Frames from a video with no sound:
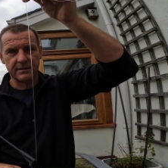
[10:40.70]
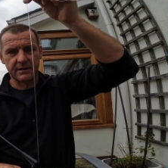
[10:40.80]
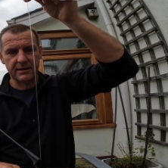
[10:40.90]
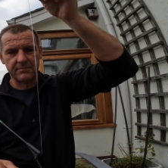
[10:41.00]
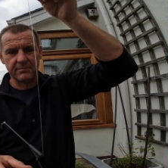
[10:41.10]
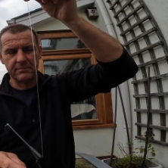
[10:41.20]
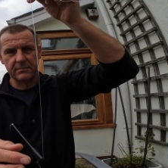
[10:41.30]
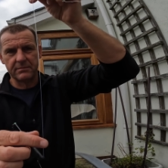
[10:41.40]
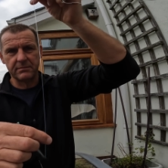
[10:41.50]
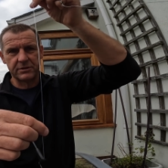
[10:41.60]
um,
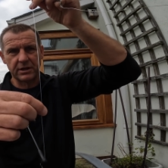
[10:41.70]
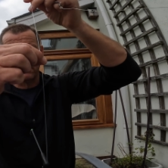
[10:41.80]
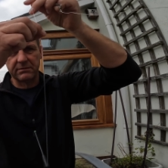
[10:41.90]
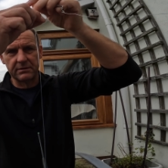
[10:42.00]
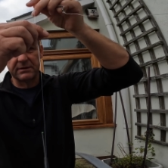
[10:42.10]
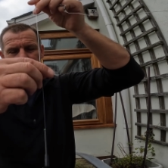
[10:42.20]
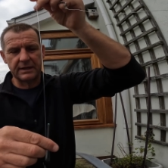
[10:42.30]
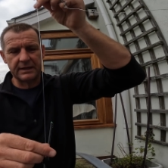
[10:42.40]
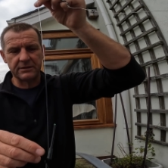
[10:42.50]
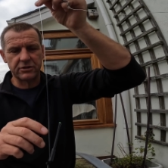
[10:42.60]
so
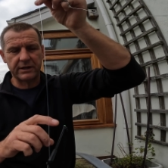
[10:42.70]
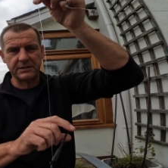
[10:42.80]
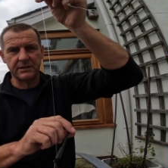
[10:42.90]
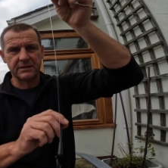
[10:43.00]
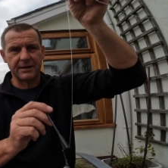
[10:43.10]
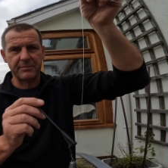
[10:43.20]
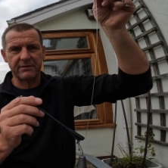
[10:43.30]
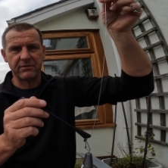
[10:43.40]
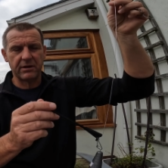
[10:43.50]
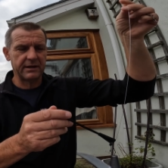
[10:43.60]
it straightens that bit
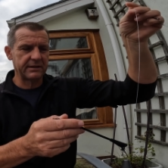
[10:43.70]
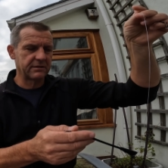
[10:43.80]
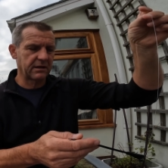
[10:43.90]
of line.